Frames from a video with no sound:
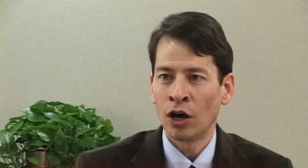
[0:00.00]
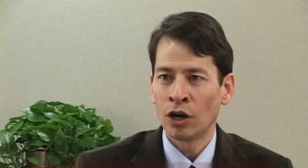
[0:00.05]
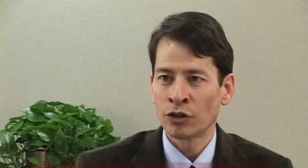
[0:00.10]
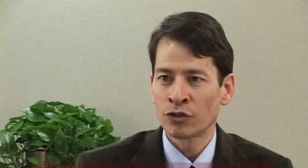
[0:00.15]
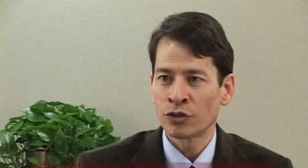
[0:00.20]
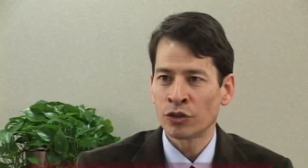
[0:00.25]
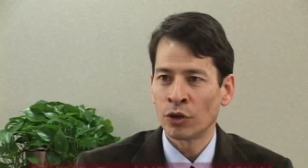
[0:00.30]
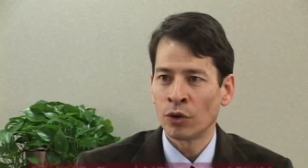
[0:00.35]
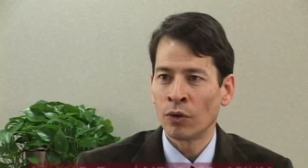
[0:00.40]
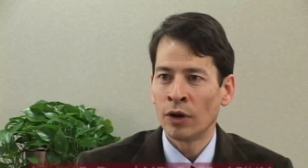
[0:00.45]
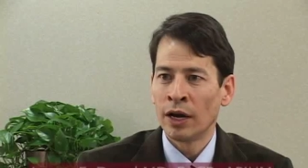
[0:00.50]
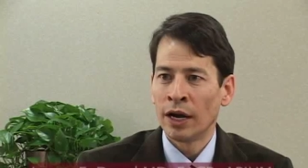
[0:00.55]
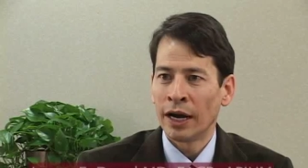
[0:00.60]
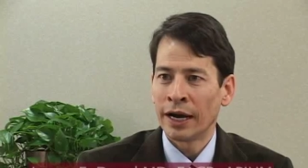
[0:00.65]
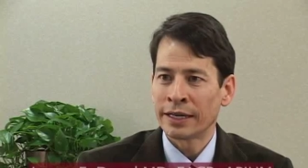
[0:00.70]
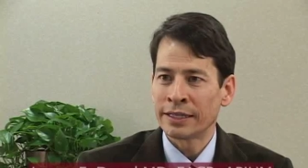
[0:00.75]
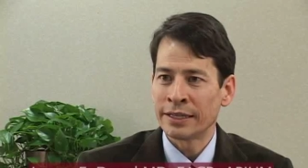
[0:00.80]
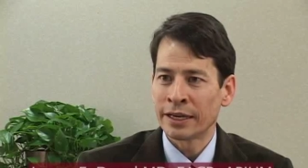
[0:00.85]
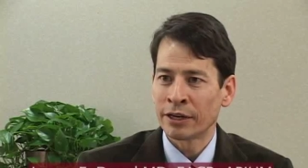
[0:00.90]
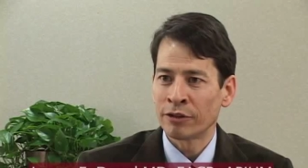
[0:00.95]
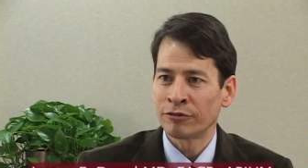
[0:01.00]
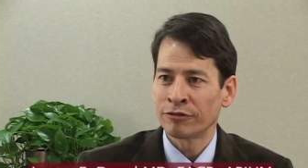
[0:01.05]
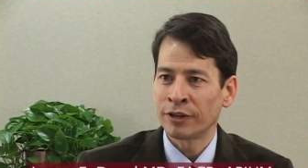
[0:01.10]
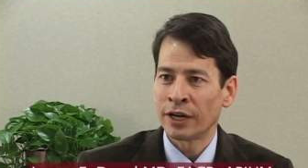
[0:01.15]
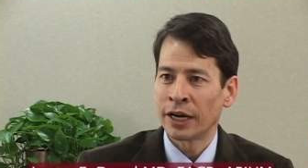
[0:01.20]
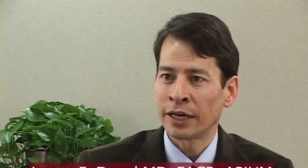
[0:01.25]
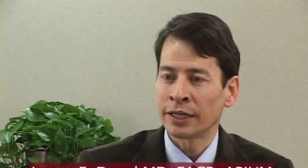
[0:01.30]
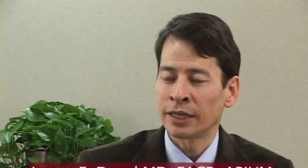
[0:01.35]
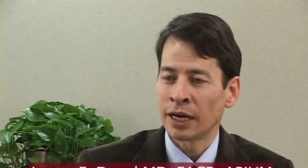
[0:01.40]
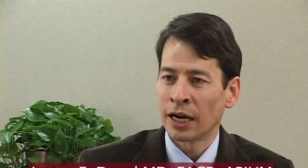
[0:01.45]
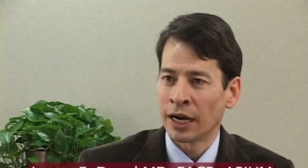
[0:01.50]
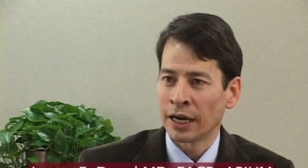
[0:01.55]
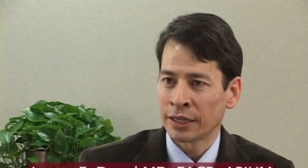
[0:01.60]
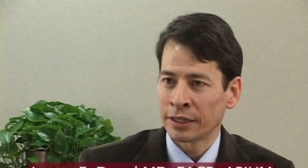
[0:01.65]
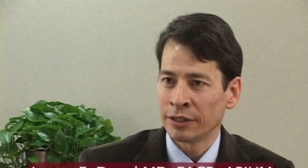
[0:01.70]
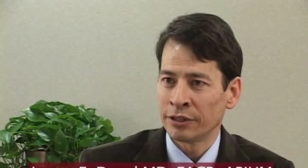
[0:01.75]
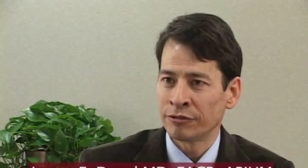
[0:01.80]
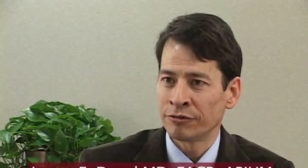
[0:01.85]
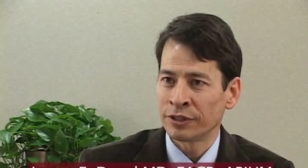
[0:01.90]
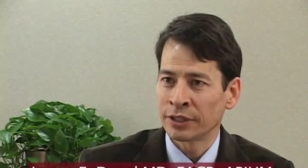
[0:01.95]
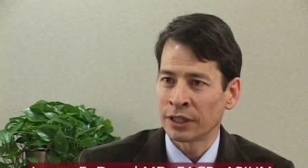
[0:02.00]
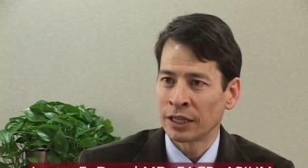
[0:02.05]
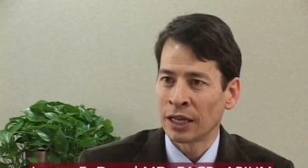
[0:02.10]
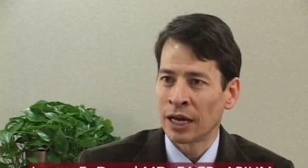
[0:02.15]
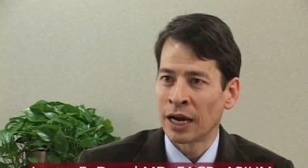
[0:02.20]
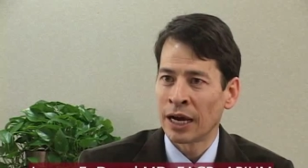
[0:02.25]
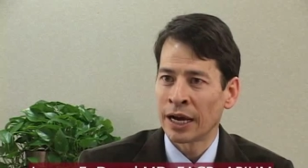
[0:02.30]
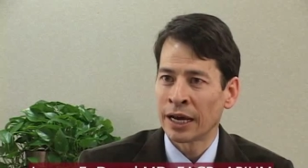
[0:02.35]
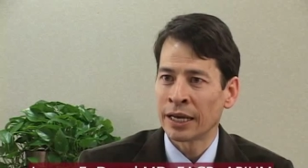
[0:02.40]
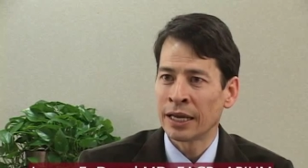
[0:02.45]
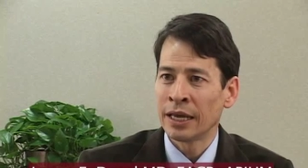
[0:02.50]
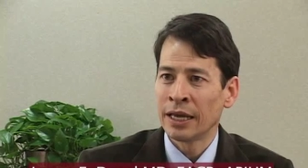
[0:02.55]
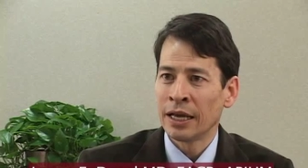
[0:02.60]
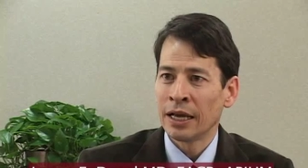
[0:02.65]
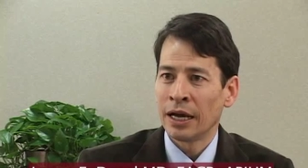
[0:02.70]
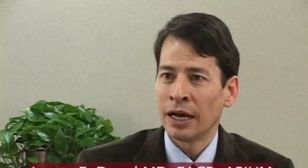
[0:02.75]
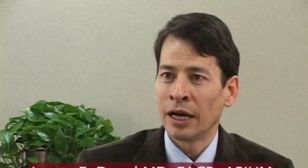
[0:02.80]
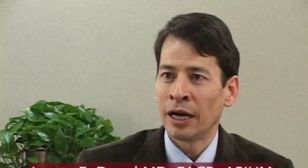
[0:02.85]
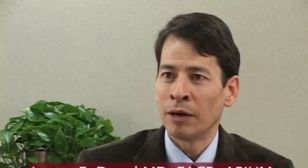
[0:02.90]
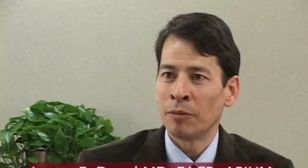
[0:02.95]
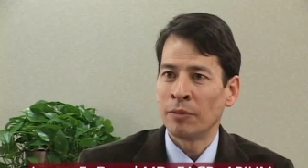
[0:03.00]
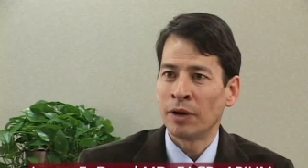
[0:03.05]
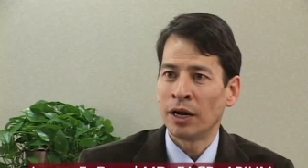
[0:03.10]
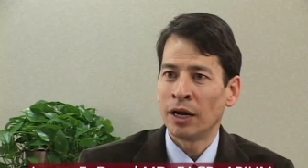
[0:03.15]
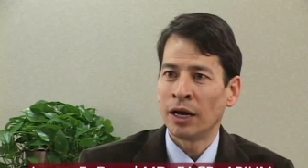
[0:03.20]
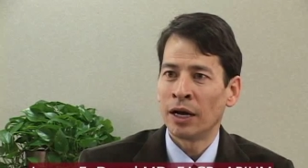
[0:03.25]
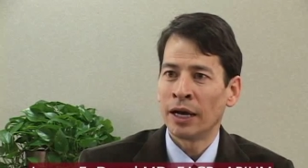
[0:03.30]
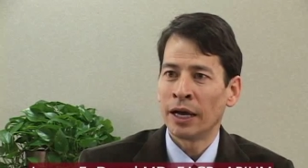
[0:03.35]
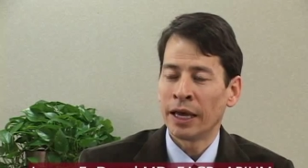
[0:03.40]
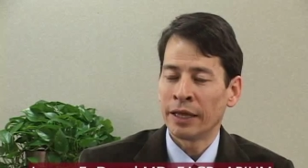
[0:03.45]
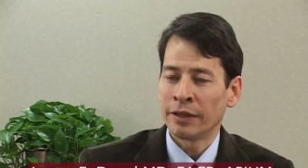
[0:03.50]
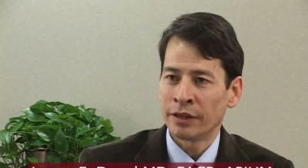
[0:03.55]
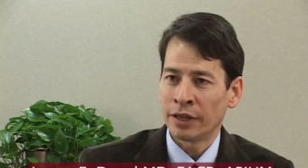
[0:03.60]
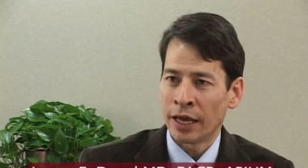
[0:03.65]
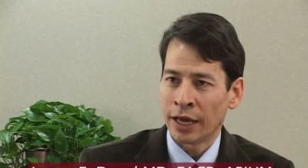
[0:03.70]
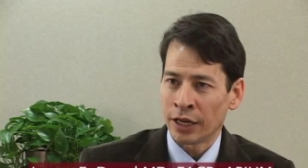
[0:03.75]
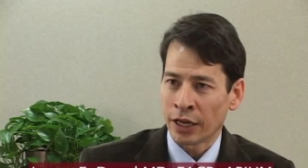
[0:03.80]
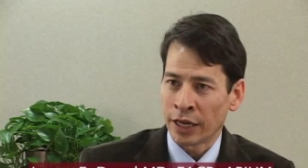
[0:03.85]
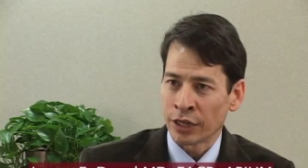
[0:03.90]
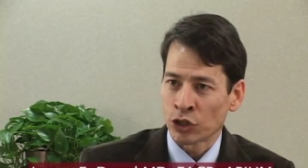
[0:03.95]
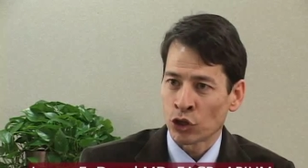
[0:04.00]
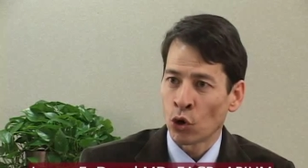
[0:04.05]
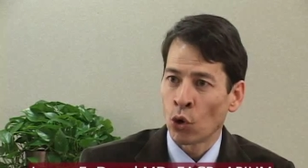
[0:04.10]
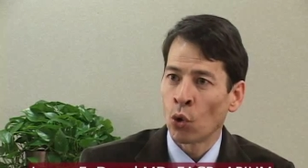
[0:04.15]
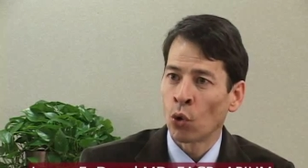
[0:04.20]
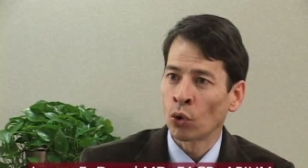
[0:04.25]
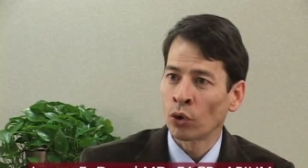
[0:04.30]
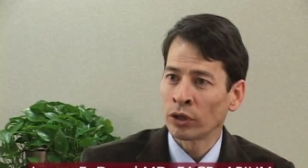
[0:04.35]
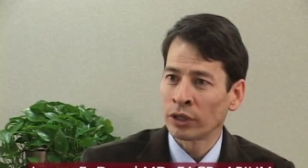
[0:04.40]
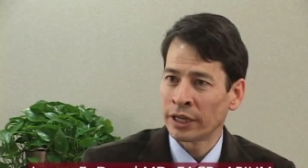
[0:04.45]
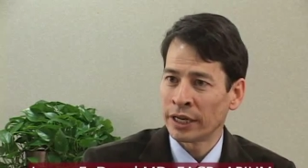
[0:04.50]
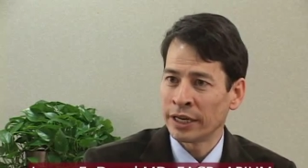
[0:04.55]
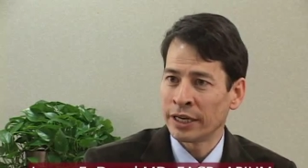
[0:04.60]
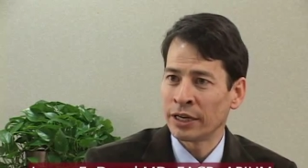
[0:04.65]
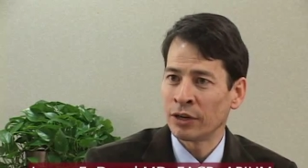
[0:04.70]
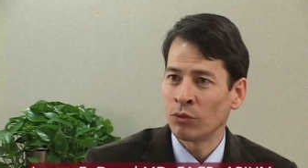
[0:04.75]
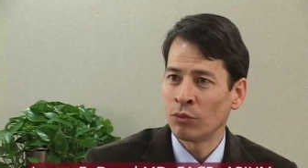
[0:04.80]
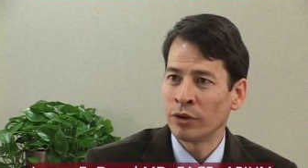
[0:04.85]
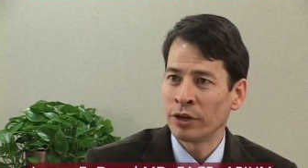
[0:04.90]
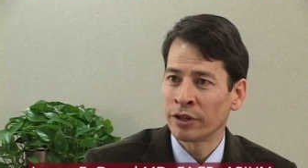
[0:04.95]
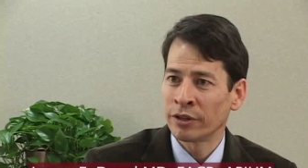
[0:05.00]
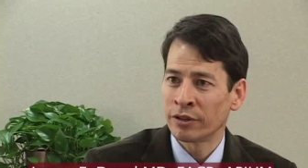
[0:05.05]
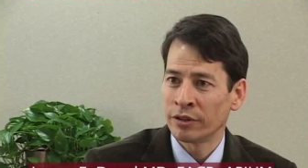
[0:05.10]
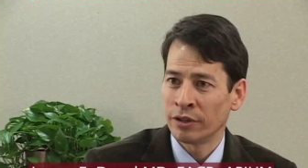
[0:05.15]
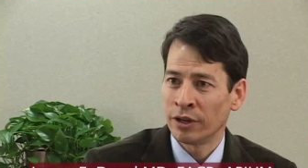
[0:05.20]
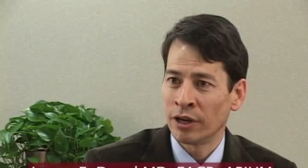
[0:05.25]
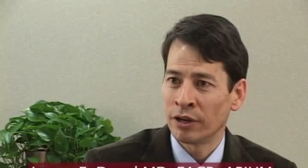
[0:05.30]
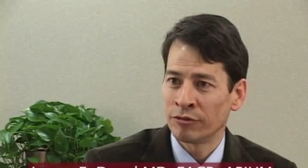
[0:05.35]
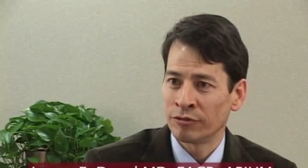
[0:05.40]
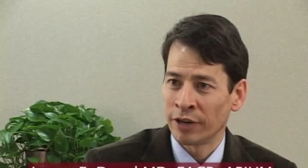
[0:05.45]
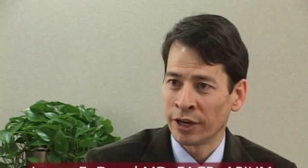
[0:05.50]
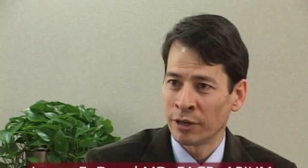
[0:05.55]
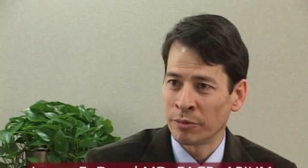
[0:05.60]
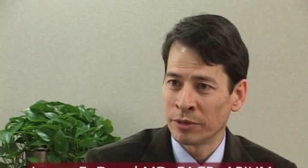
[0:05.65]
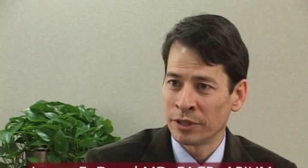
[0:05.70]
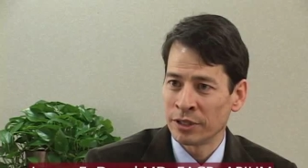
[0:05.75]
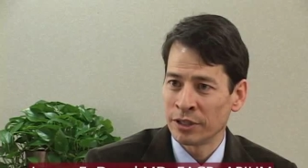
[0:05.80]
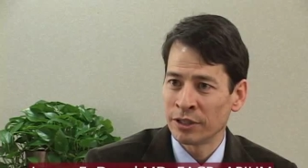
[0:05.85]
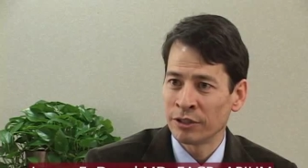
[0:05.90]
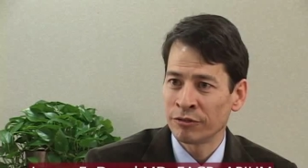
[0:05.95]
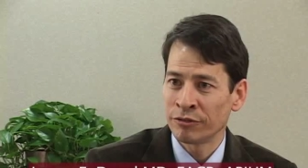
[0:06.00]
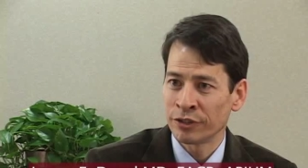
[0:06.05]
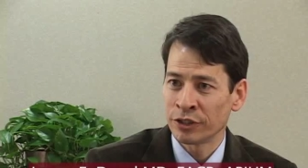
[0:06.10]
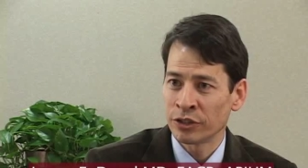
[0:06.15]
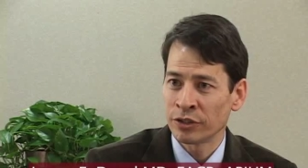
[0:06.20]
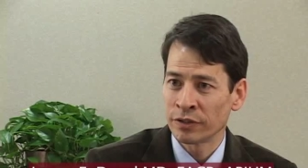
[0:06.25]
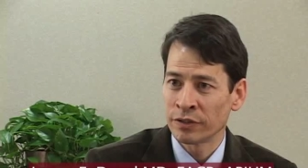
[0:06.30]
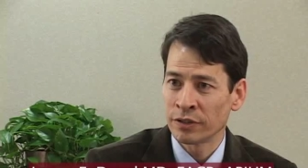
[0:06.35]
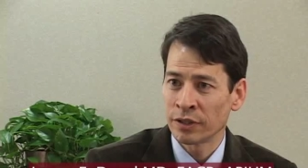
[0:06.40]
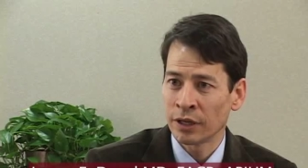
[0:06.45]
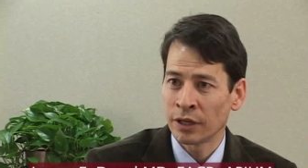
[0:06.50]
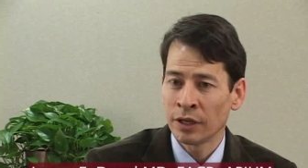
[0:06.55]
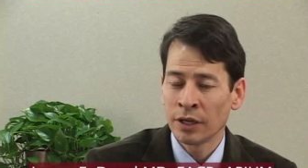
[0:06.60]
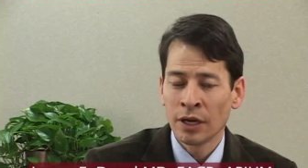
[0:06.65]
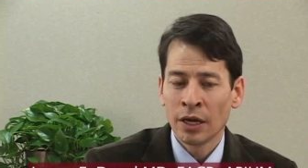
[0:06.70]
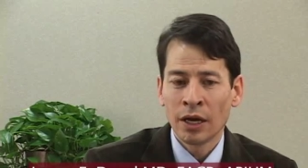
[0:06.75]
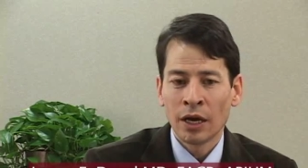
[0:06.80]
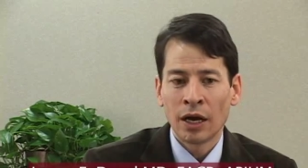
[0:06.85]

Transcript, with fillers: also identified cognitive decline um, uh, as correlating with uh, vitamin D deficiency.